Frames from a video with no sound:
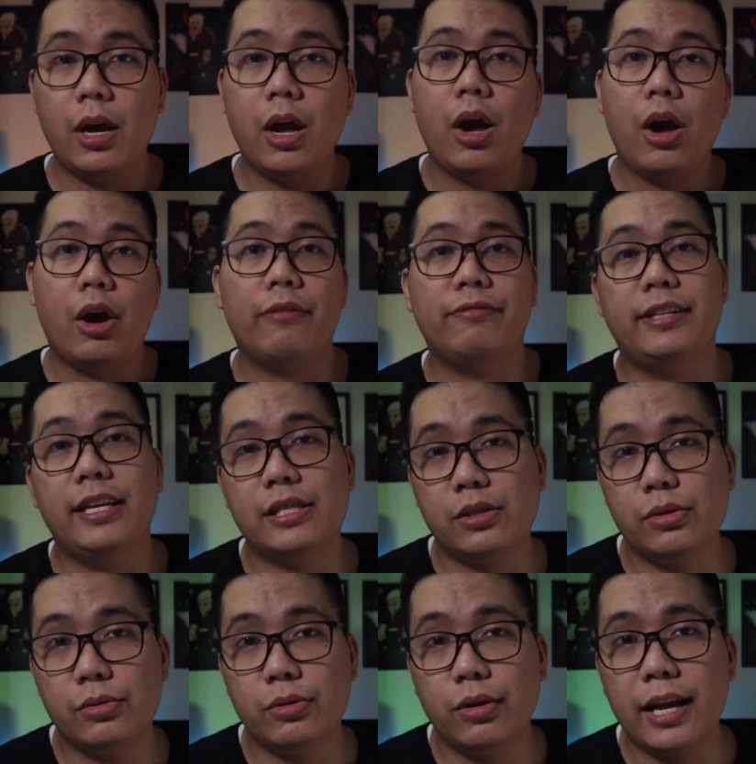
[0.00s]
of this
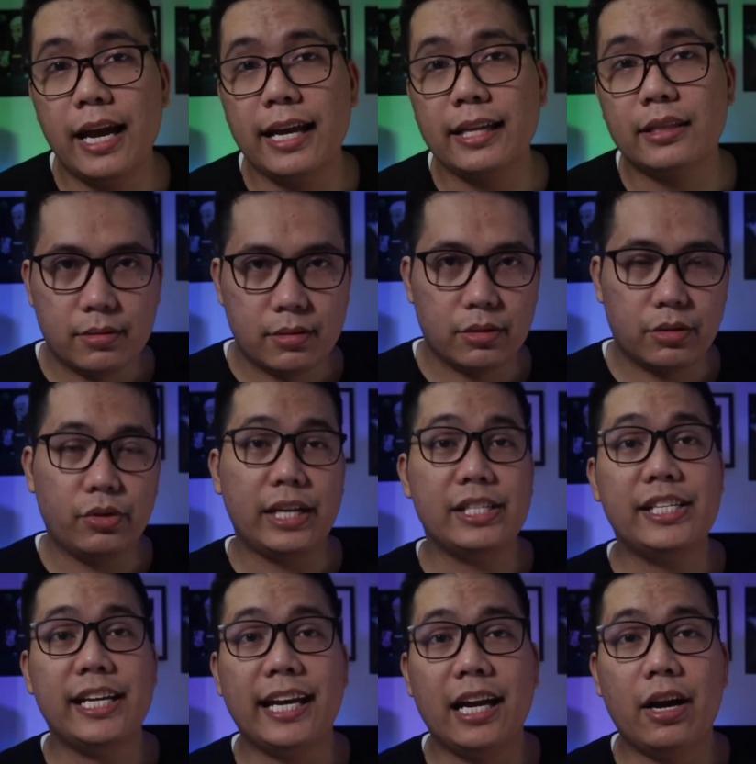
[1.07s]
studio light, you can check
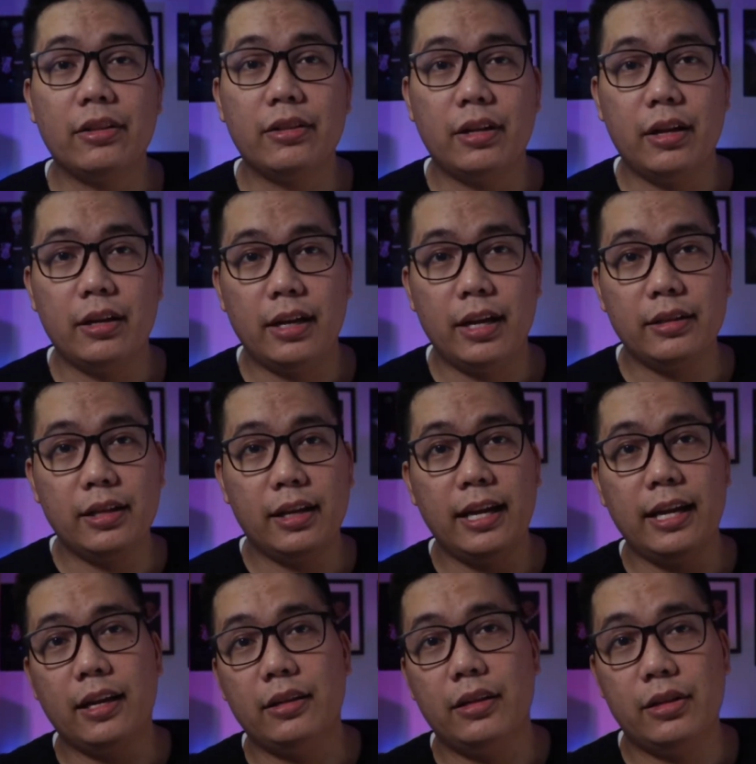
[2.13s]
it out in the link
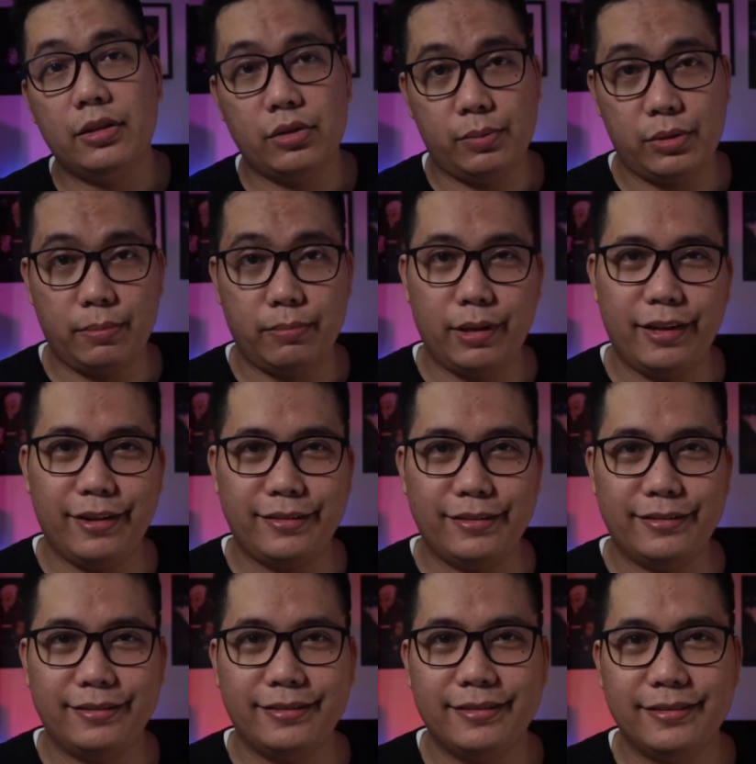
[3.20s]
in the description below.
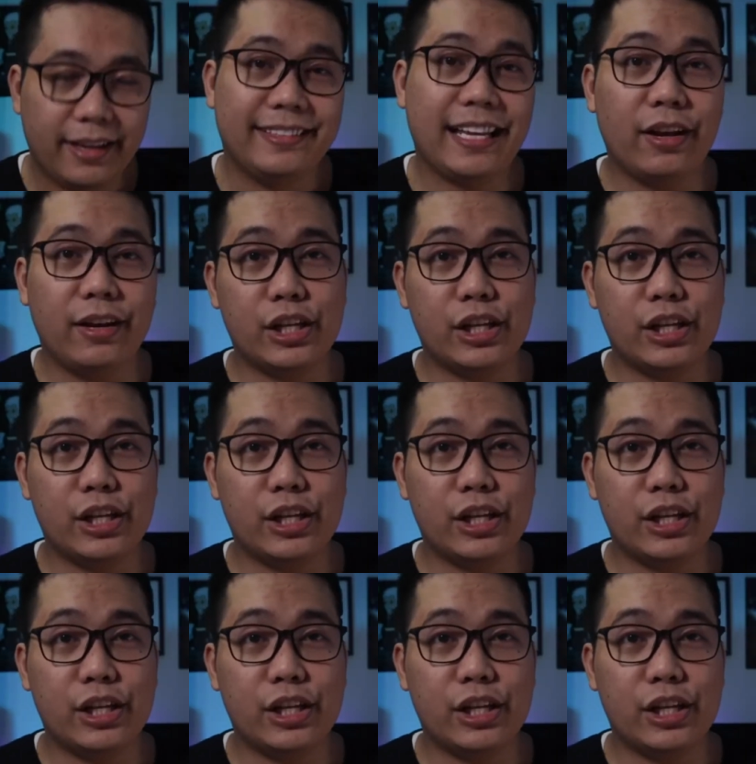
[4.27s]
Now, let's